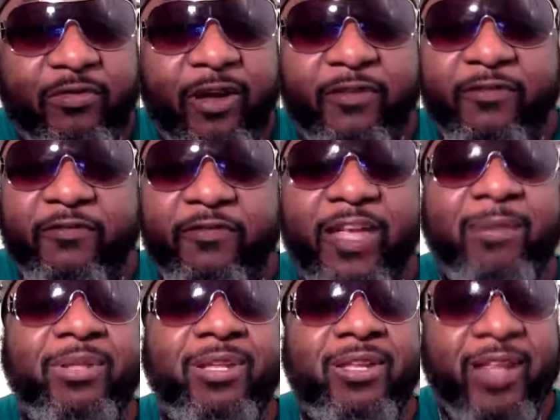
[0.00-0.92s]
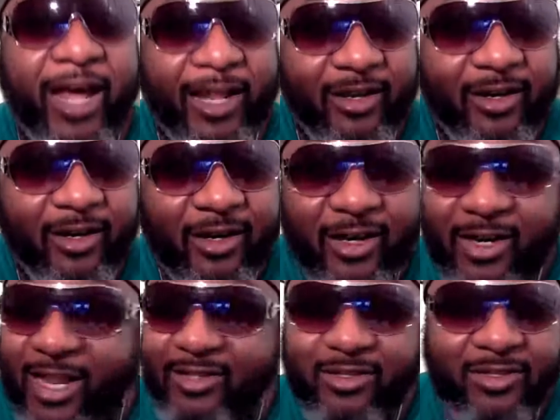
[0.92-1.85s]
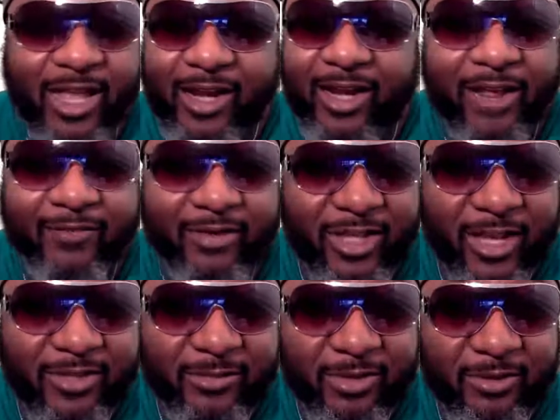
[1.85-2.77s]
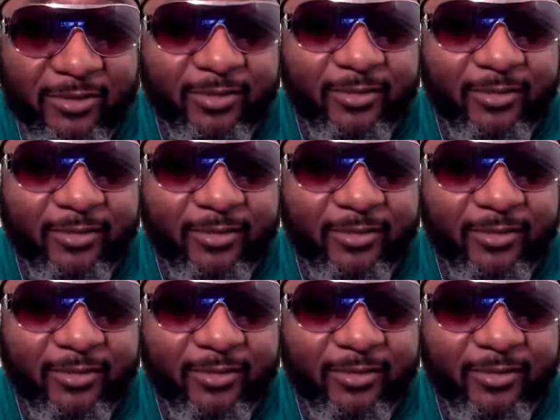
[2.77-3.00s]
a Family Dollar, and that's not an advertisement.